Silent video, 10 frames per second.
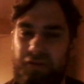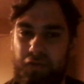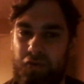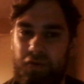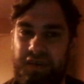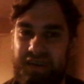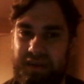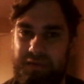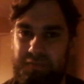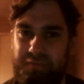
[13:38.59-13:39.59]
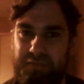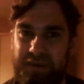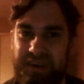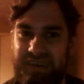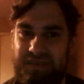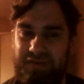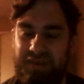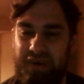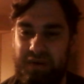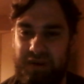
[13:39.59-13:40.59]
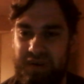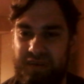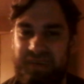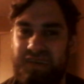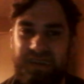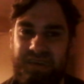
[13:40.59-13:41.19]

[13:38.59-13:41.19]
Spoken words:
the water pistol type guns,